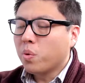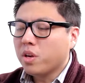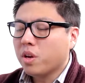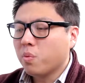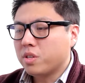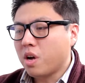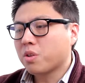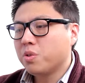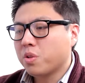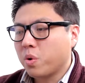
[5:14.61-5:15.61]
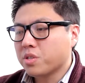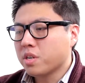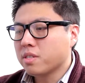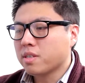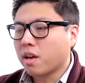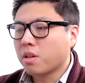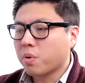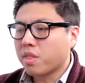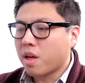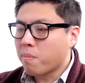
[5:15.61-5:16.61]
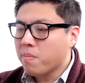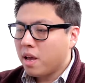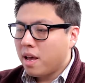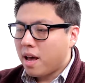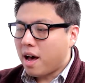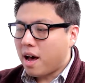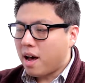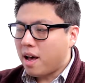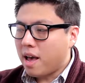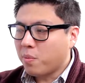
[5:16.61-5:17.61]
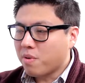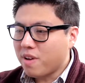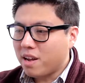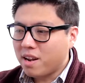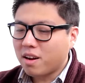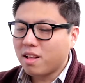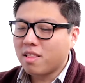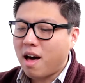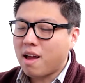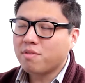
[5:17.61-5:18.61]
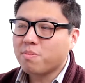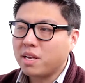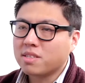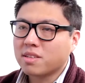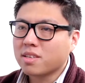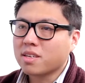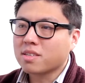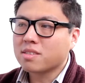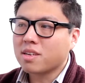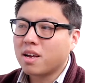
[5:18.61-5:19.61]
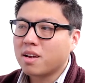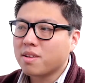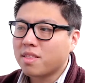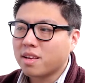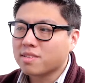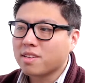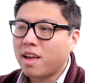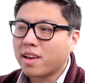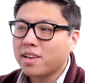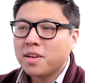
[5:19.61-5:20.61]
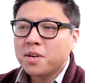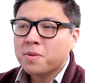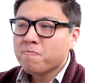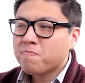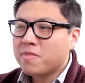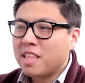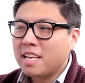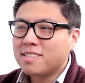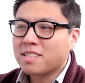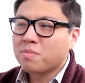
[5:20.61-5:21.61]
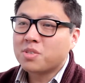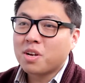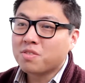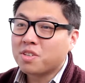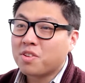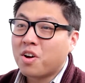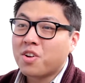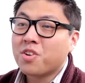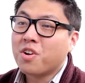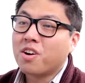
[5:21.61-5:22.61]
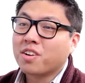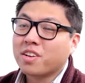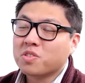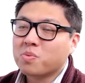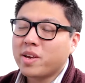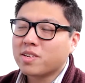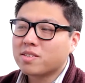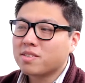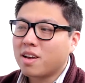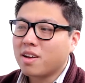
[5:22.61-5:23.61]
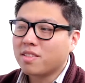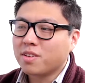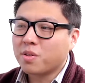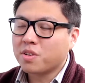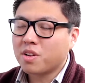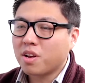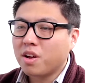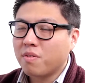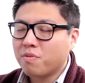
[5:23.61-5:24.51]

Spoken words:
We talked through the questionnaire together with them, and we found out a lot of amazing things. Things like they see themselves as an underdog in space. There's a